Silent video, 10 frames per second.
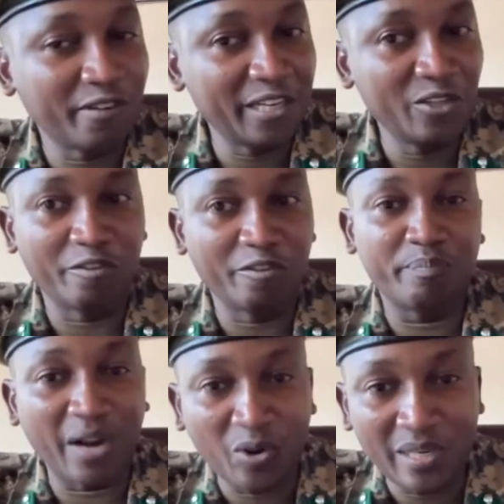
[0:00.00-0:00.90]
value of
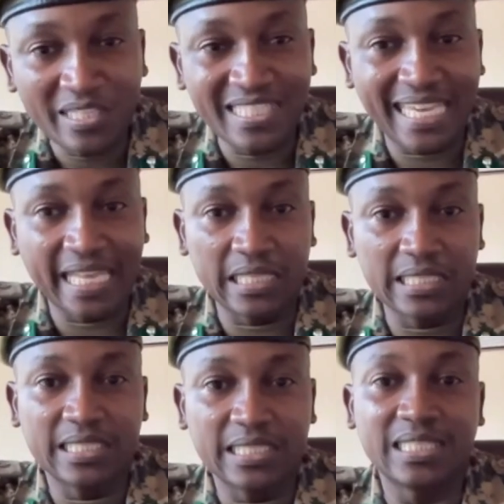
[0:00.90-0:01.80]
pangolin
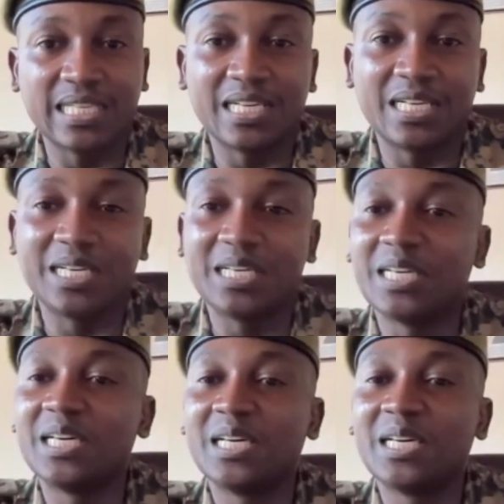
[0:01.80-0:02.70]
scales
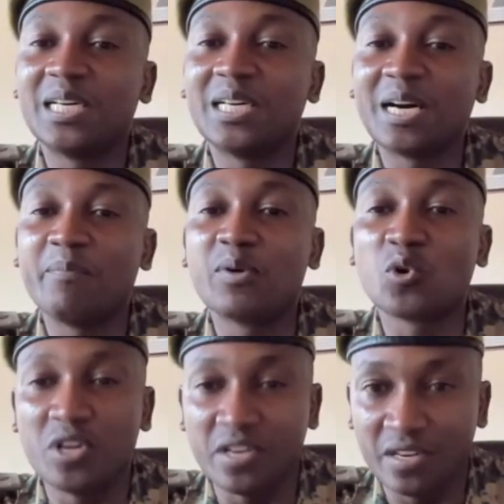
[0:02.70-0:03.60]

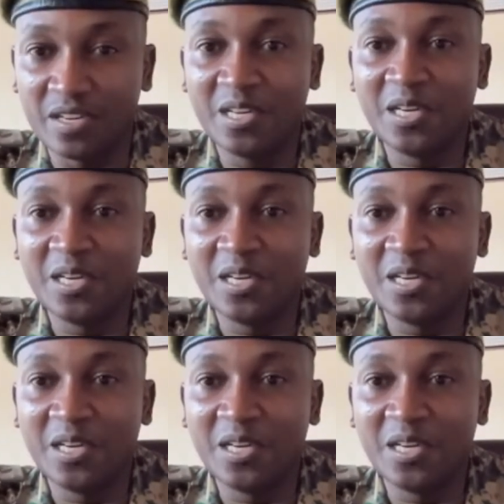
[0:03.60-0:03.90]
abroad.